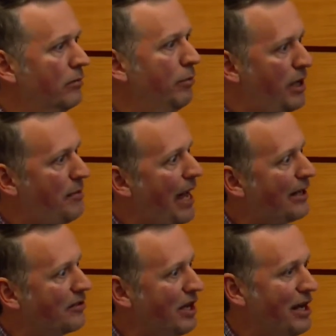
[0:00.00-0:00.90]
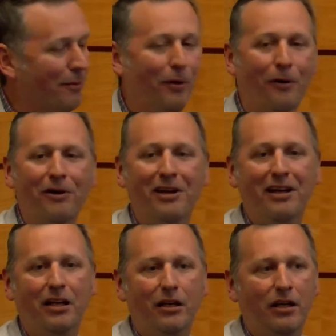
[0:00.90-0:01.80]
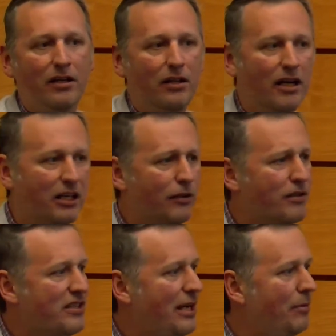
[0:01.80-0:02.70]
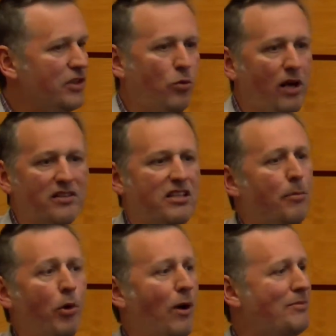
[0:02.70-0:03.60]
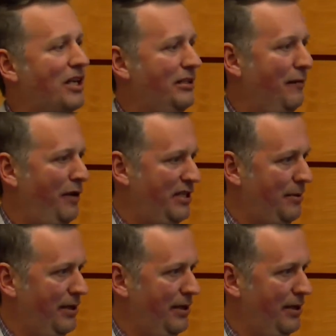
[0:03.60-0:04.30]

bad example. Another example is a simple website defacement.